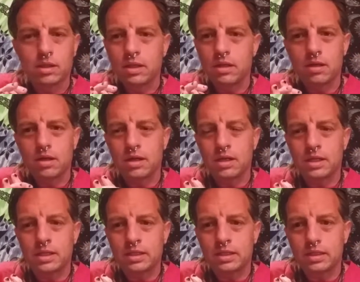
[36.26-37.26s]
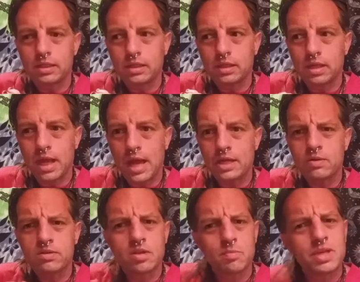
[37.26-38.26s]
you know, and I
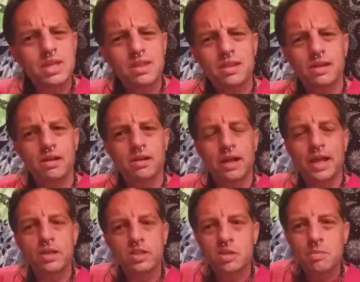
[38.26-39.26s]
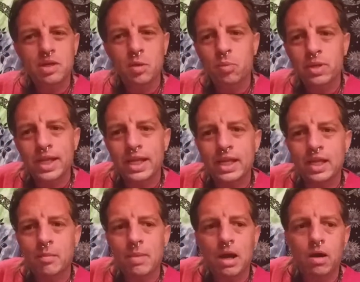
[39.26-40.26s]
used to be there. You know, I used to be complaining
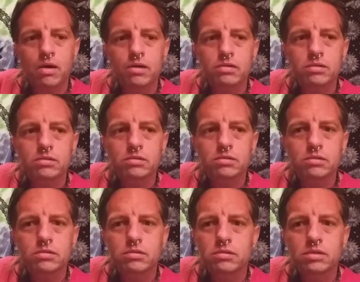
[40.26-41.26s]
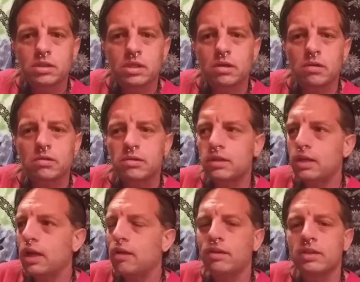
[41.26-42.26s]
about, you know,
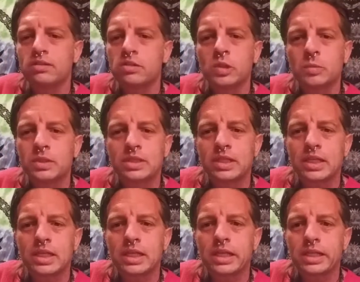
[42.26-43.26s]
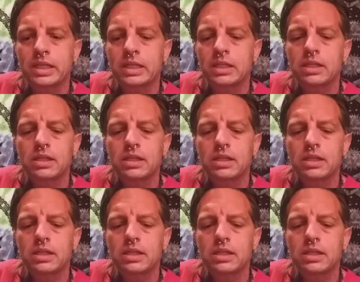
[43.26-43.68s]
every stupid thing